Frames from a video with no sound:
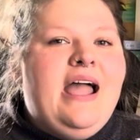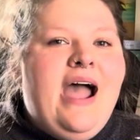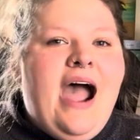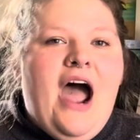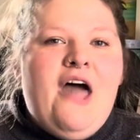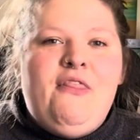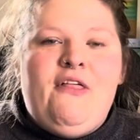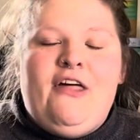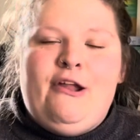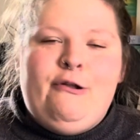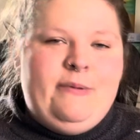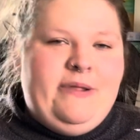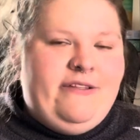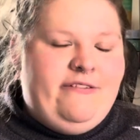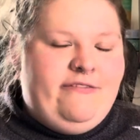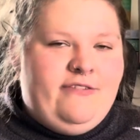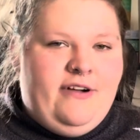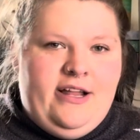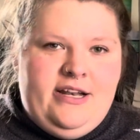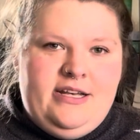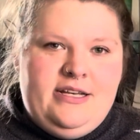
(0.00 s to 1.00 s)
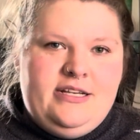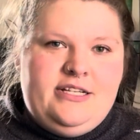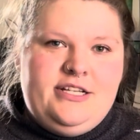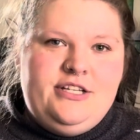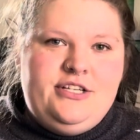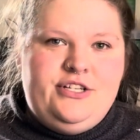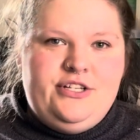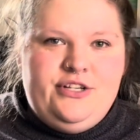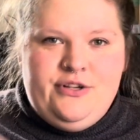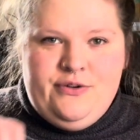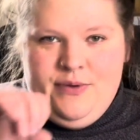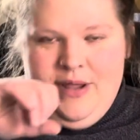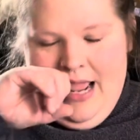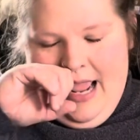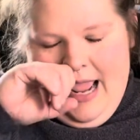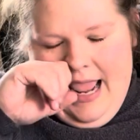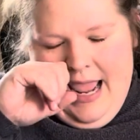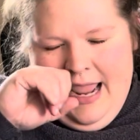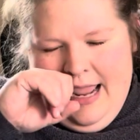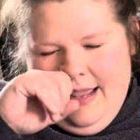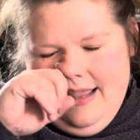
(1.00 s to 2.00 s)
I thought it'd be fun to do
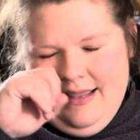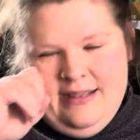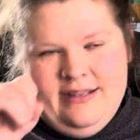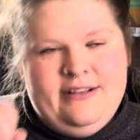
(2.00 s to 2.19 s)
a